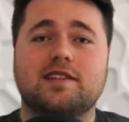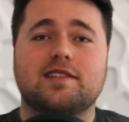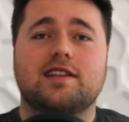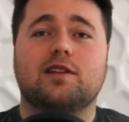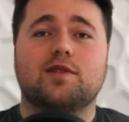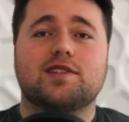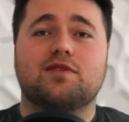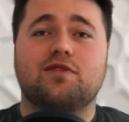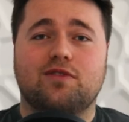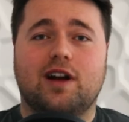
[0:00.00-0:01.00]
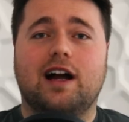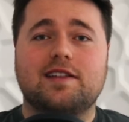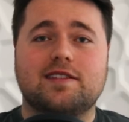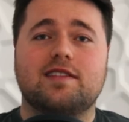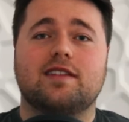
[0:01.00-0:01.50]
since they lost to
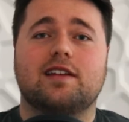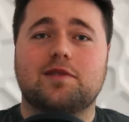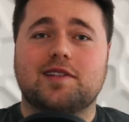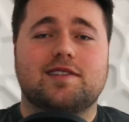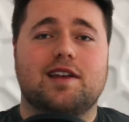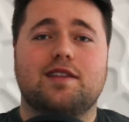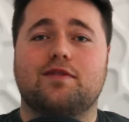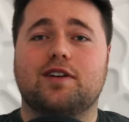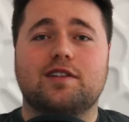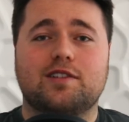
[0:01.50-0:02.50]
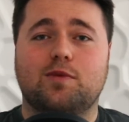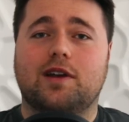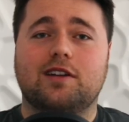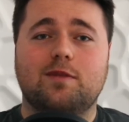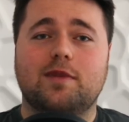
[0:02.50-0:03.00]
France and they lost to South Africa at
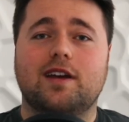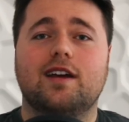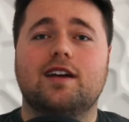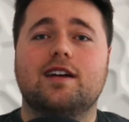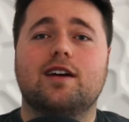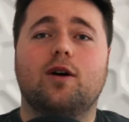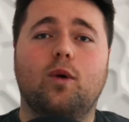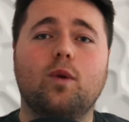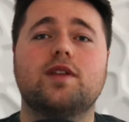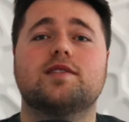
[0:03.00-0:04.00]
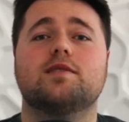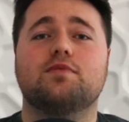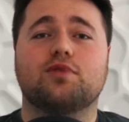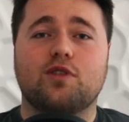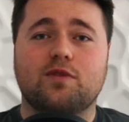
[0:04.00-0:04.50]
Twickenham, all this
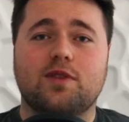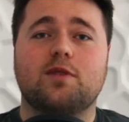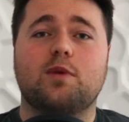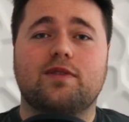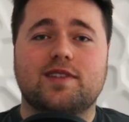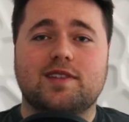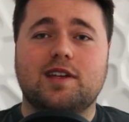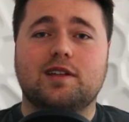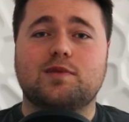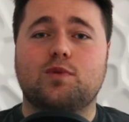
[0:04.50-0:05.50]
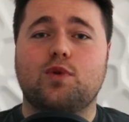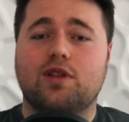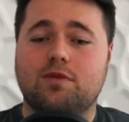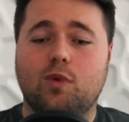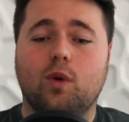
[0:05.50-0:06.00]
improvement that we've seen is
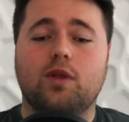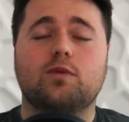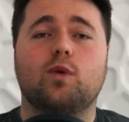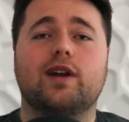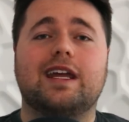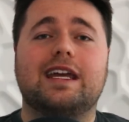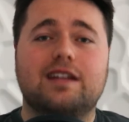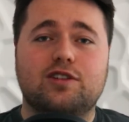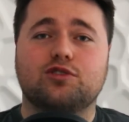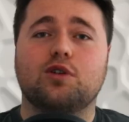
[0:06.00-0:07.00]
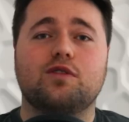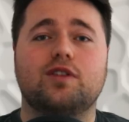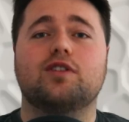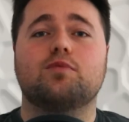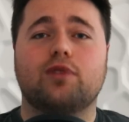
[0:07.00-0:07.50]
worth more than what any
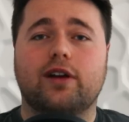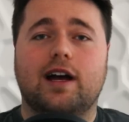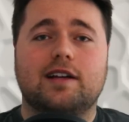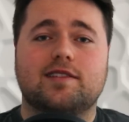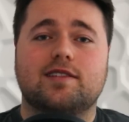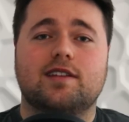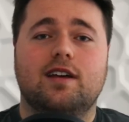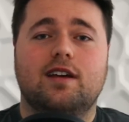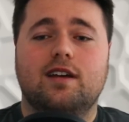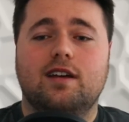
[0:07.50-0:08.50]
trophy could bring us.